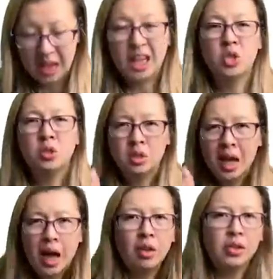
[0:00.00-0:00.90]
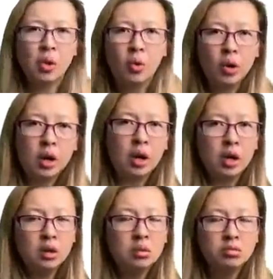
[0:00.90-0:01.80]
and you tell the
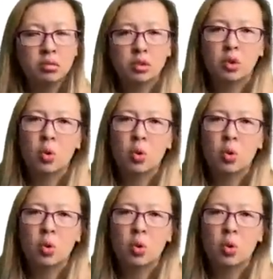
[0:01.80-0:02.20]
auditor the